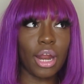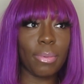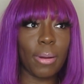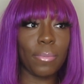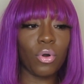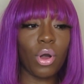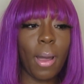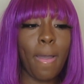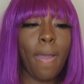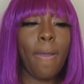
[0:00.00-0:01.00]
purple,
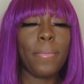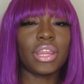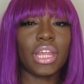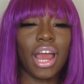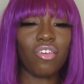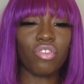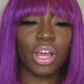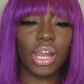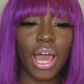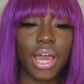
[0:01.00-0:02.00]
but then I
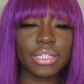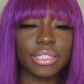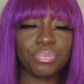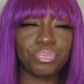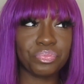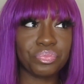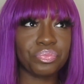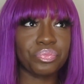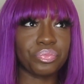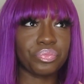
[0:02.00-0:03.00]
realized
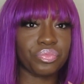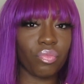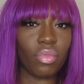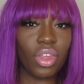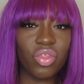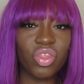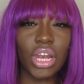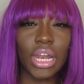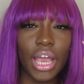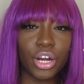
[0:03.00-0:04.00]
the
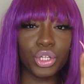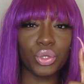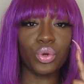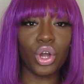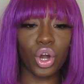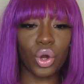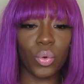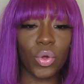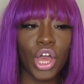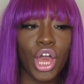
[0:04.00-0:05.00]
lighter you
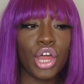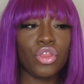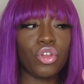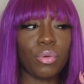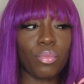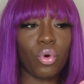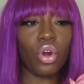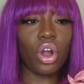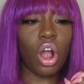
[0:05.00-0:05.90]
go, the more